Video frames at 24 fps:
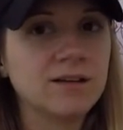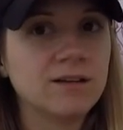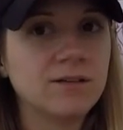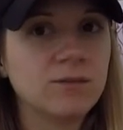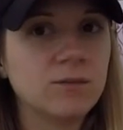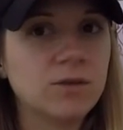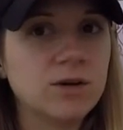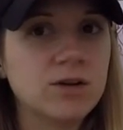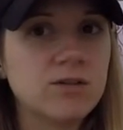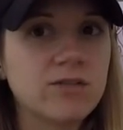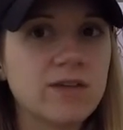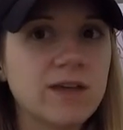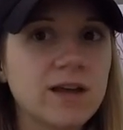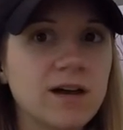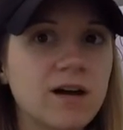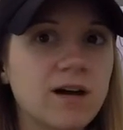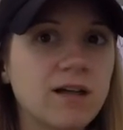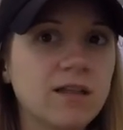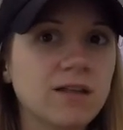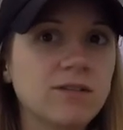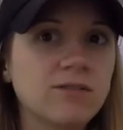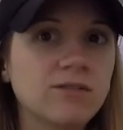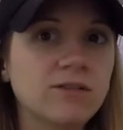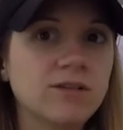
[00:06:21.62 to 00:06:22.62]
What do you think,
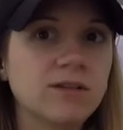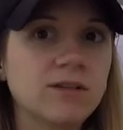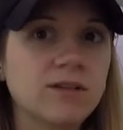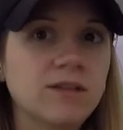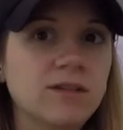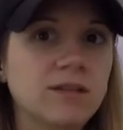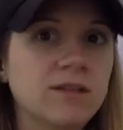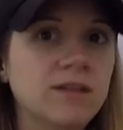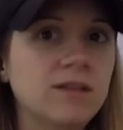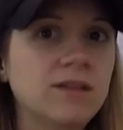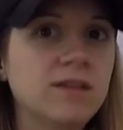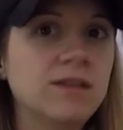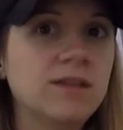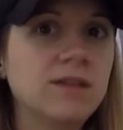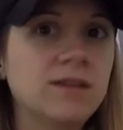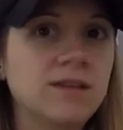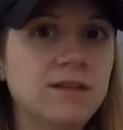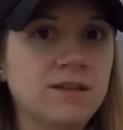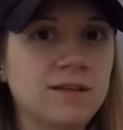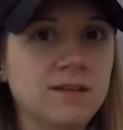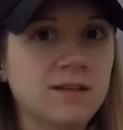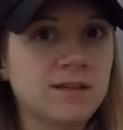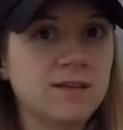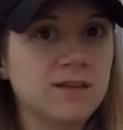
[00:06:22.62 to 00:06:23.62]
Olive?
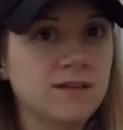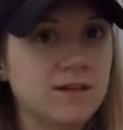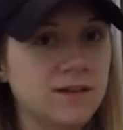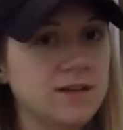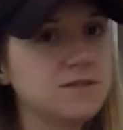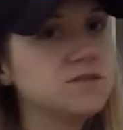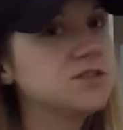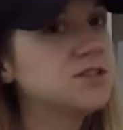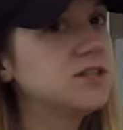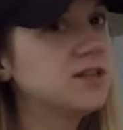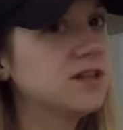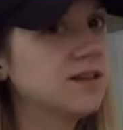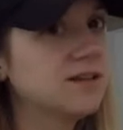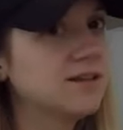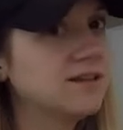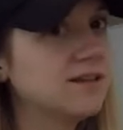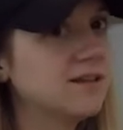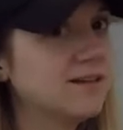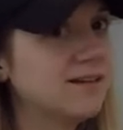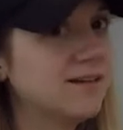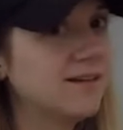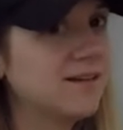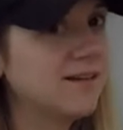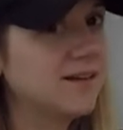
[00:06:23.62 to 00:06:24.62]
If she
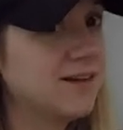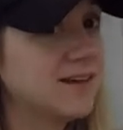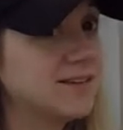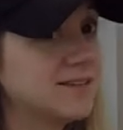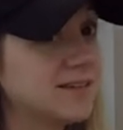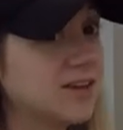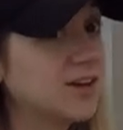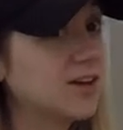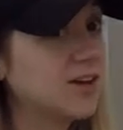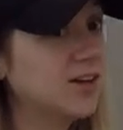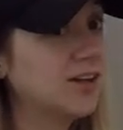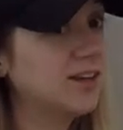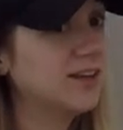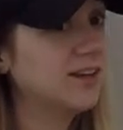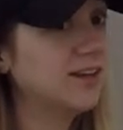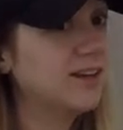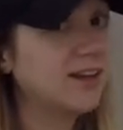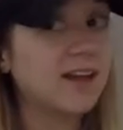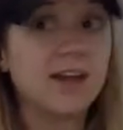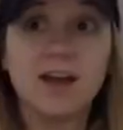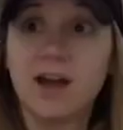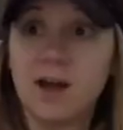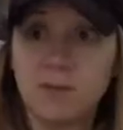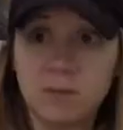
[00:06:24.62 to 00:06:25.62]
it tastes just like
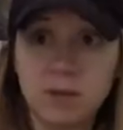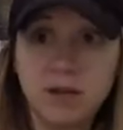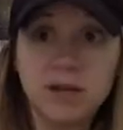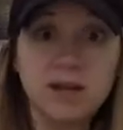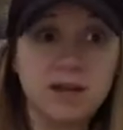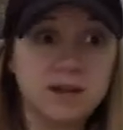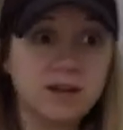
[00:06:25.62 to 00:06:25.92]
pesto. I mean, it